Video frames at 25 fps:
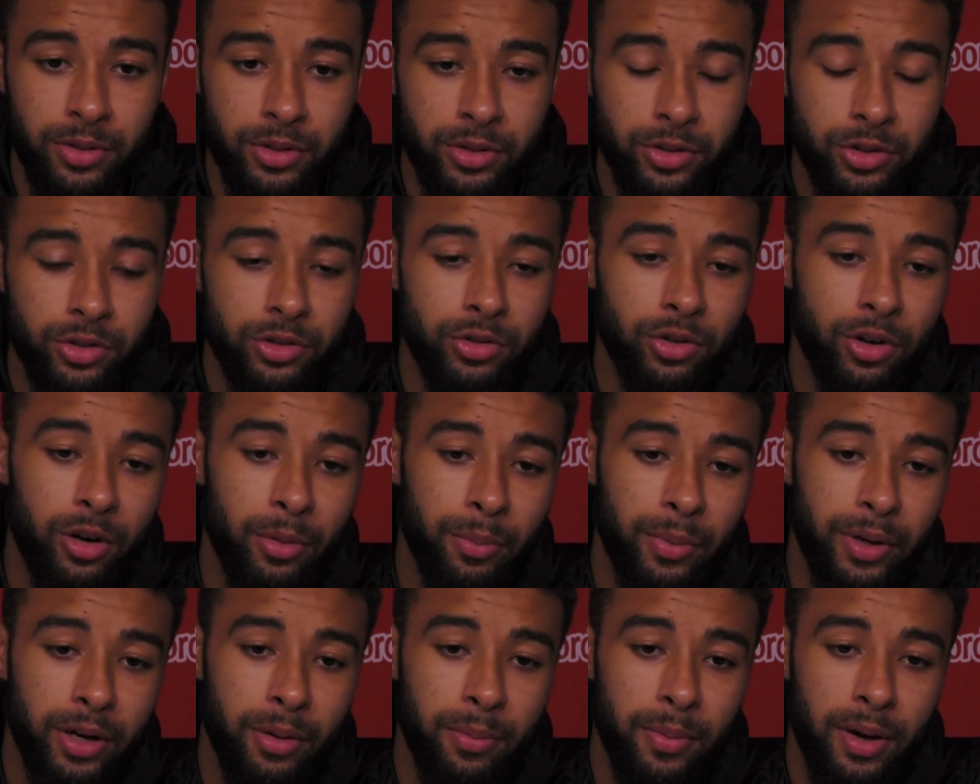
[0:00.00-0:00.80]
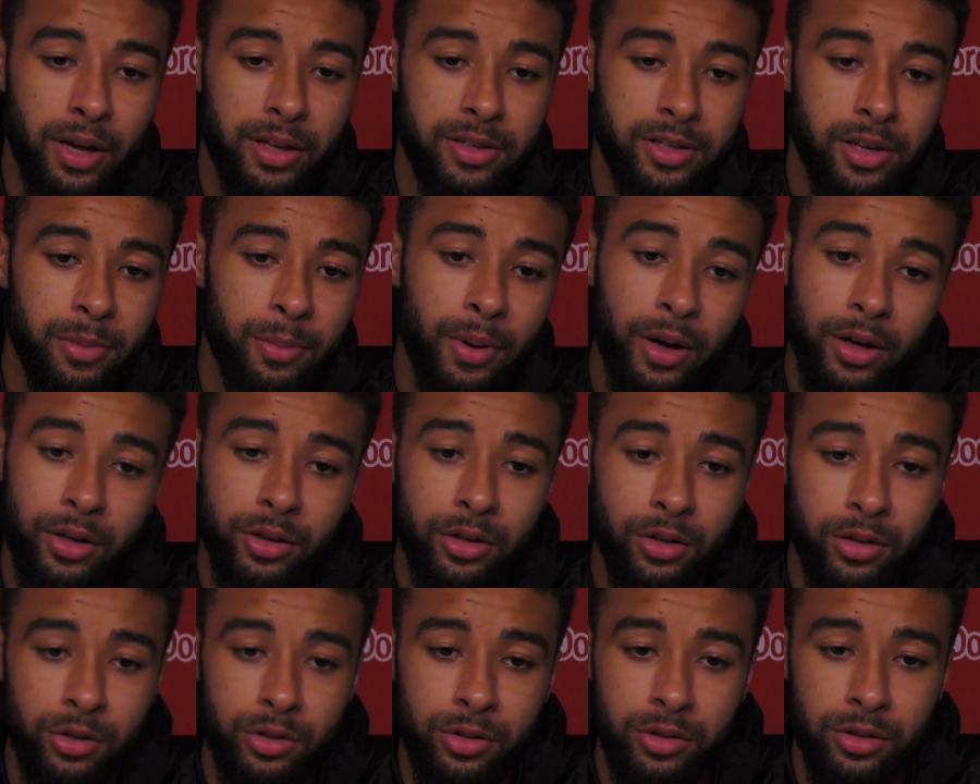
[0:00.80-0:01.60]
and you've just got to minimise the amount
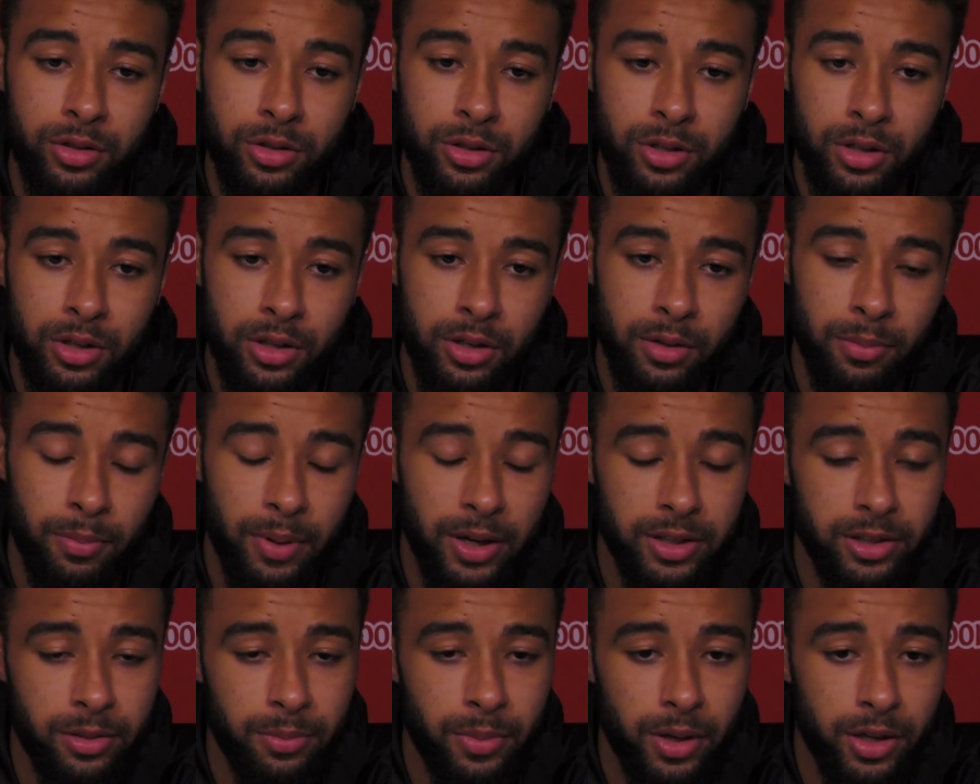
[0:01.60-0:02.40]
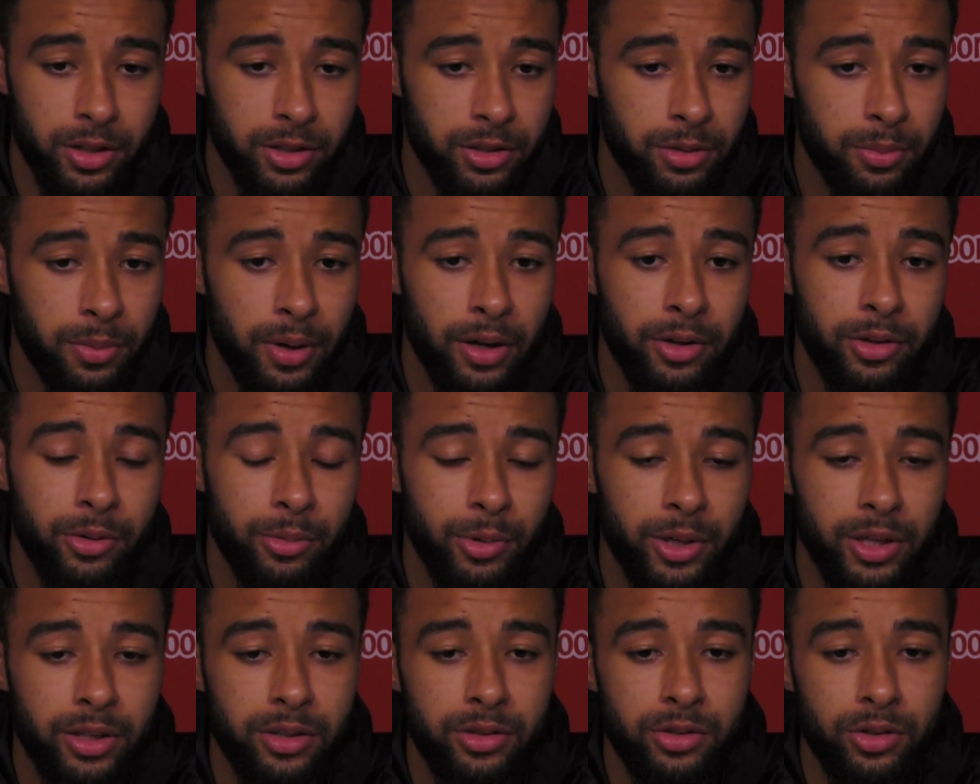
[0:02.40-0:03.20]
you lose, maximise the amount you
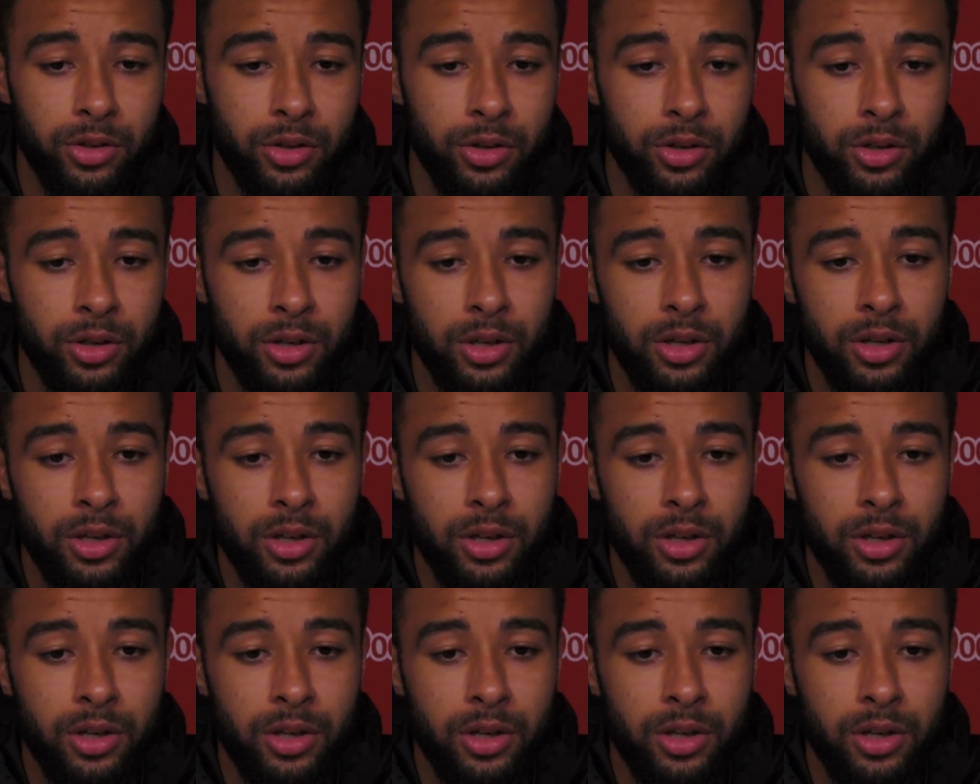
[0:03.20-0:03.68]
win. So